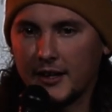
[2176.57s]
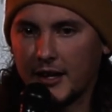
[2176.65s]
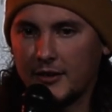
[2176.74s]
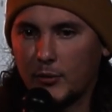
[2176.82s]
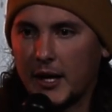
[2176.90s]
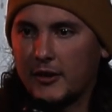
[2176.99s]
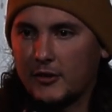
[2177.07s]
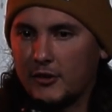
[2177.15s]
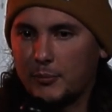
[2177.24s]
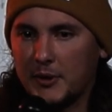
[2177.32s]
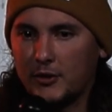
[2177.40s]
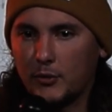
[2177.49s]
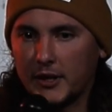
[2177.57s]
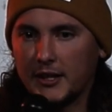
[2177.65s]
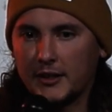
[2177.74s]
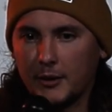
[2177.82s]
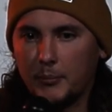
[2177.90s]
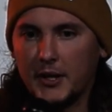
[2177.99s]
Like, I'd rather just be
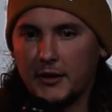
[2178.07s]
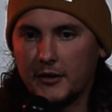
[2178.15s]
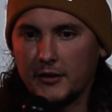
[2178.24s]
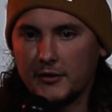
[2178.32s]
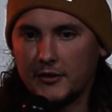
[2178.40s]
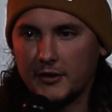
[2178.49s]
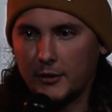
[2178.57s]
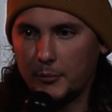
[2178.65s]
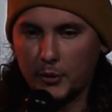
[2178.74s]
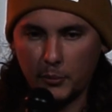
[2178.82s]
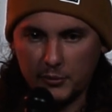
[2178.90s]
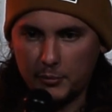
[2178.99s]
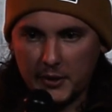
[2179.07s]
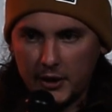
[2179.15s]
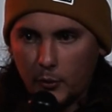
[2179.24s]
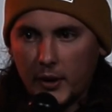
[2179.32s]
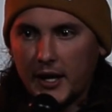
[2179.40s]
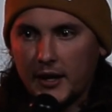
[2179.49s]
drinking the beers and your boobs
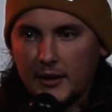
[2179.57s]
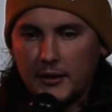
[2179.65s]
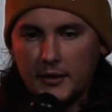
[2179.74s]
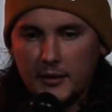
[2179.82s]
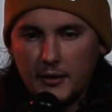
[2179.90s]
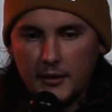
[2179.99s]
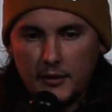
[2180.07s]
be away.